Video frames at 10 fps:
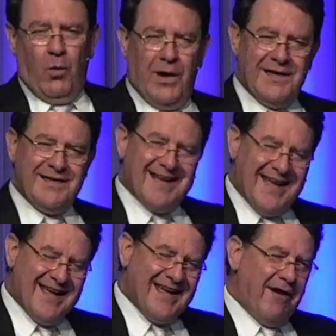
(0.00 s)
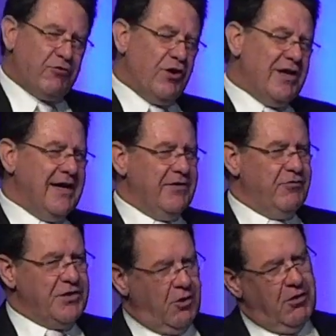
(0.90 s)
One day after he had
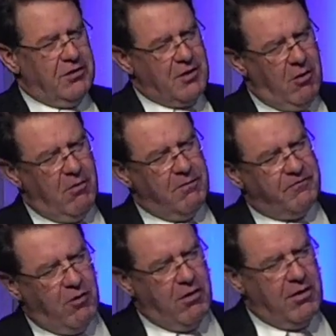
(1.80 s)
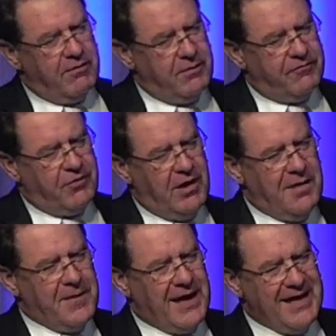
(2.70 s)
returned home
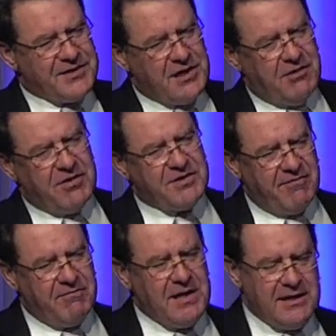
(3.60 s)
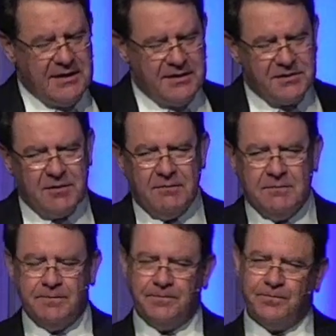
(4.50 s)
from a series of meetings,
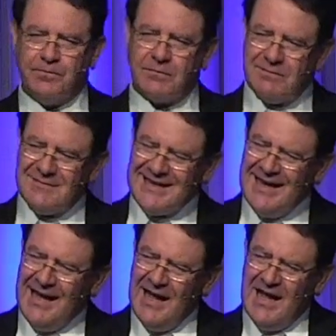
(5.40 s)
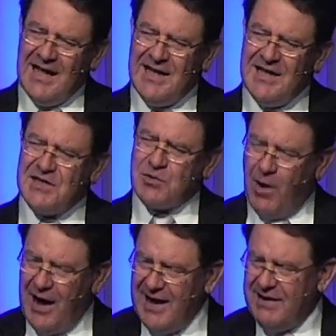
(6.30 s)
his
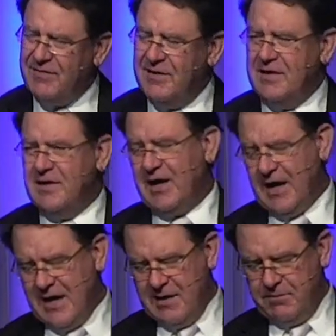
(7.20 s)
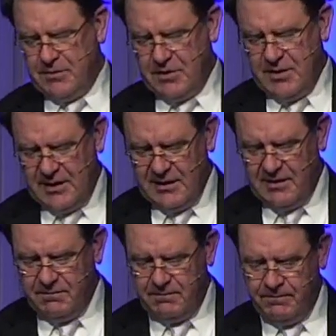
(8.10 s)
wife came to
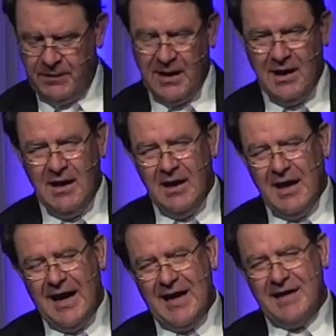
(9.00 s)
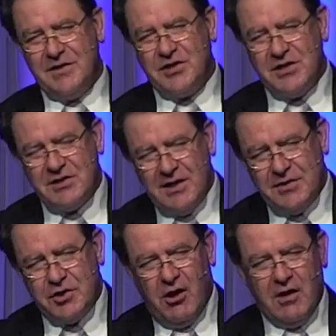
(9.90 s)
him and she
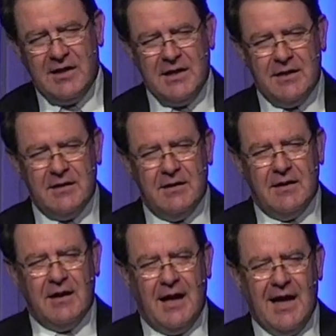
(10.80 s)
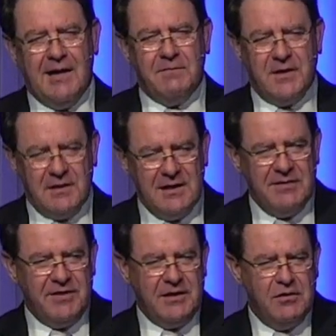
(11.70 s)
said, "Charlie, I'm
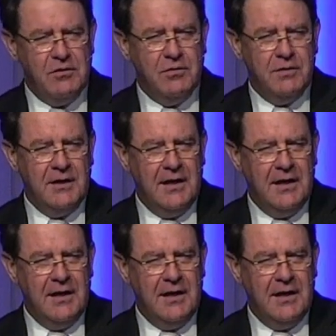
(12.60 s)
leaving you.